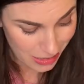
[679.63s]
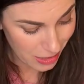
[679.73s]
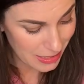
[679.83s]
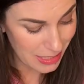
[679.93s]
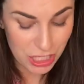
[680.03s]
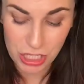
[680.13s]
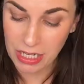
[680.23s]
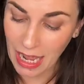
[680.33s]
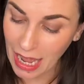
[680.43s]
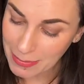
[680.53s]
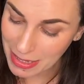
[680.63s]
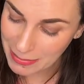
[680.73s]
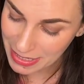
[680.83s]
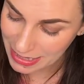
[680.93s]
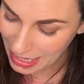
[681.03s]
odd section. I might
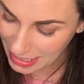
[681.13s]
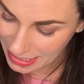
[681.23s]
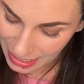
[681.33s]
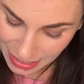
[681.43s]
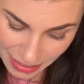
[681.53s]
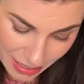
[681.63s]
pick that again.